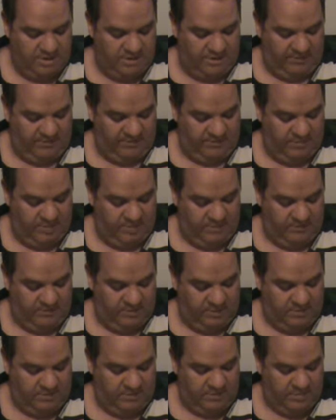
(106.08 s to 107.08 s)
That
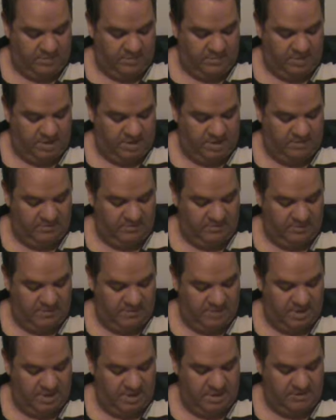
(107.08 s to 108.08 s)
sponsoring thought becomes your
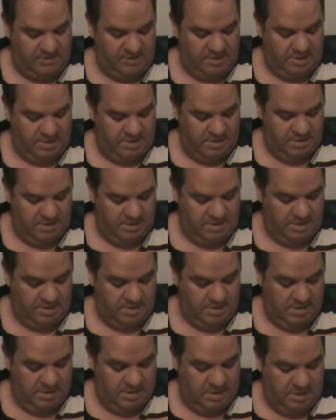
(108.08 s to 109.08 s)
reality.
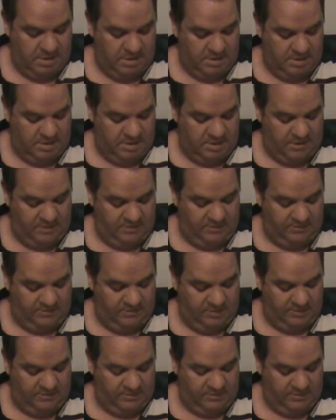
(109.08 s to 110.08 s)
The only
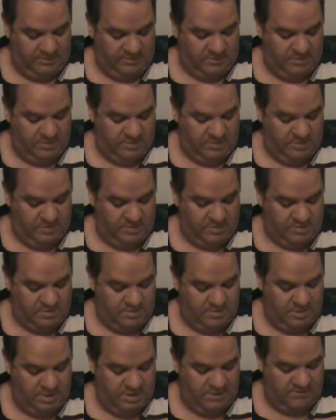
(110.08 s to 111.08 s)
sponsoring thought which
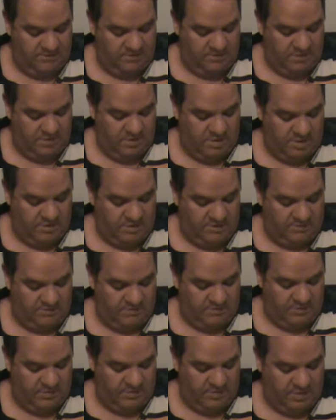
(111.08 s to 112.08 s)
could override
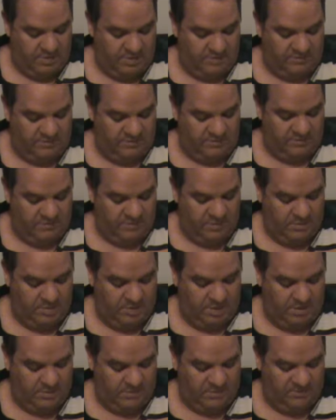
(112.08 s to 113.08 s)
this thought is the
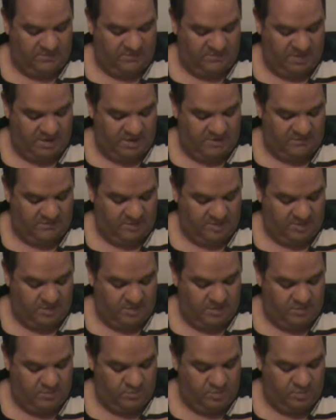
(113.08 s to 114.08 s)
thought held in faith that
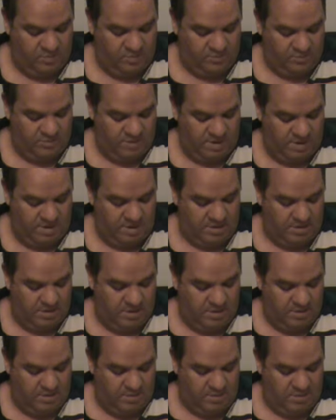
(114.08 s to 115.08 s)
God will grant
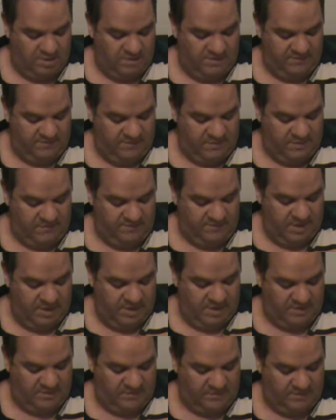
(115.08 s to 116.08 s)
whatever is
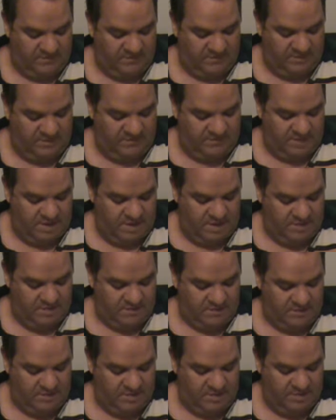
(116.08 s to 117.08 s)
asked without
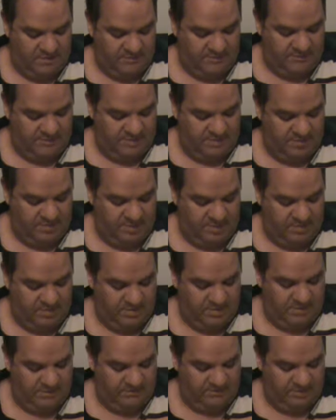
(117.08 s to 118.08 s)
fail. Some
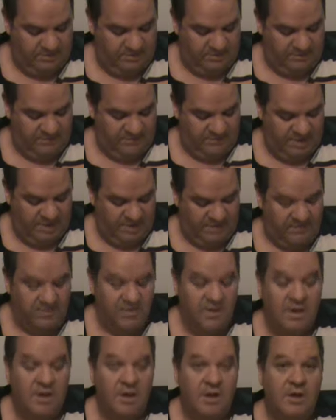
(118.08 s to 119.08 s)
people have such faith,
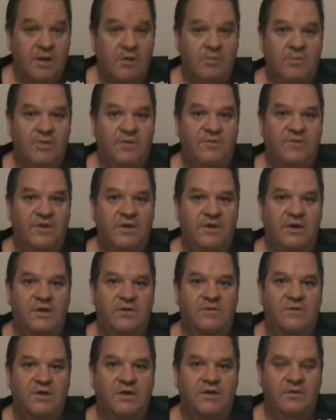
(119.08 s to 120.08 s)
but
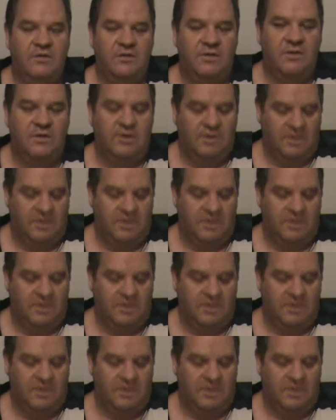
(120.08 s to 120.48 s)
very few.